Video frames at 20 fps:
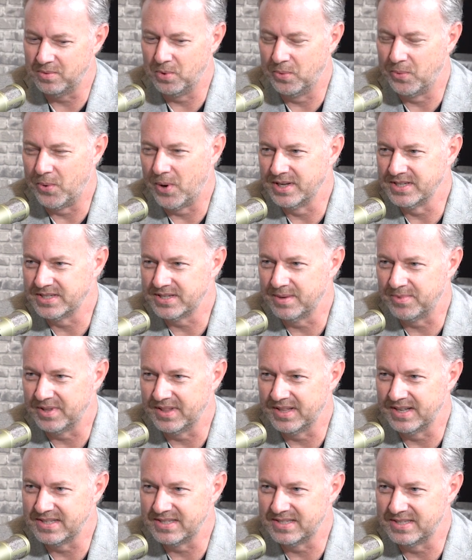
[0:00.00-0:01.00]
We want
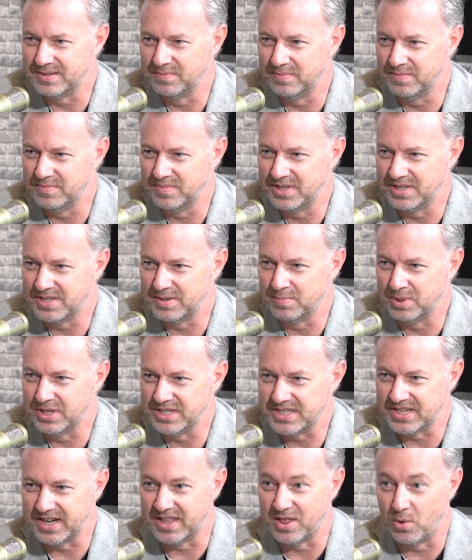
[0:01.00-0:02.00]
something that's
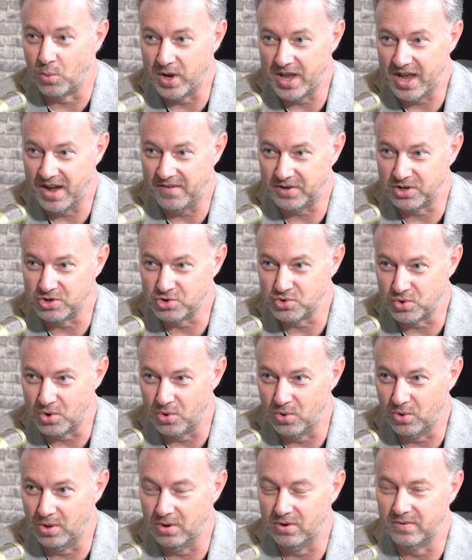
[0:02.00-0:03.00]
simplicity, that we have
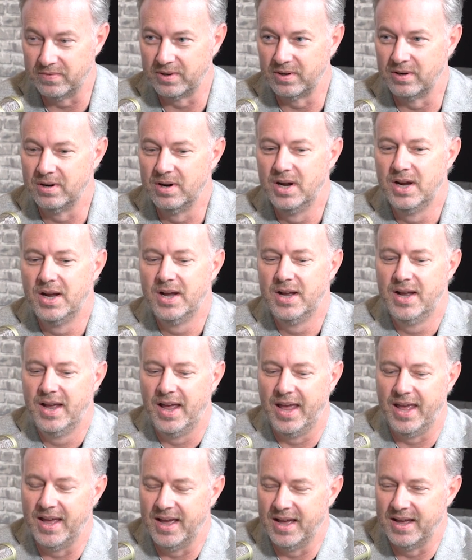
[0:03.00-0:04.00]
control over,
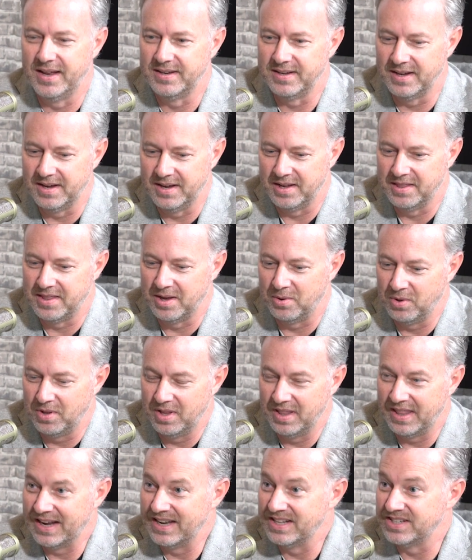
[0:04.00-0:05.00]
and that
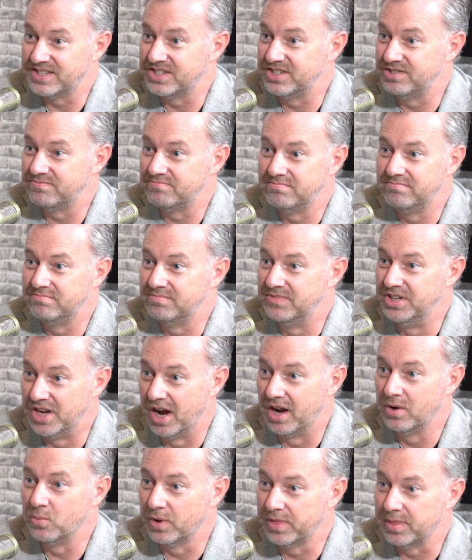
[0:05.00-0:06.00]
it's
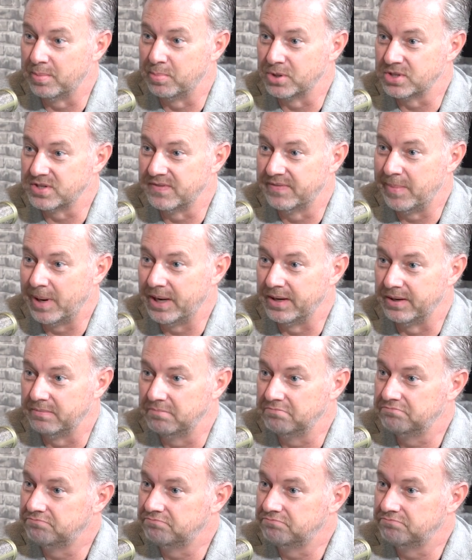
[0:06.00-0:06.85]
done with the push of a button.